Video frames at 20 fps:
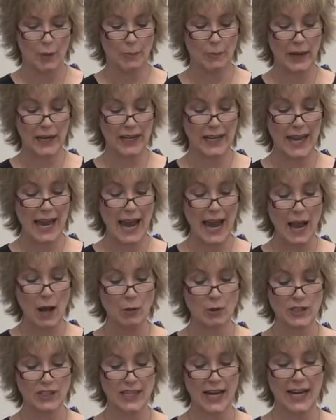But
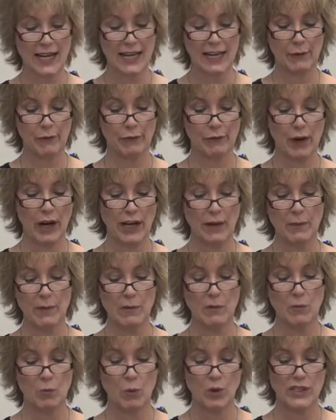now, standing in front of
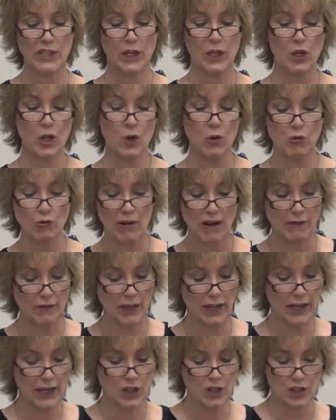him was a new
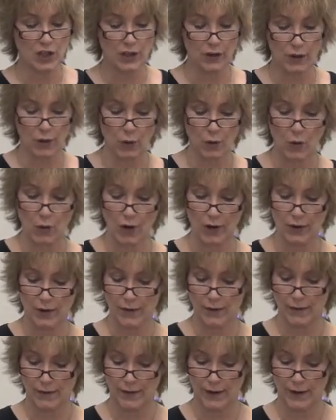revelation of the Lord.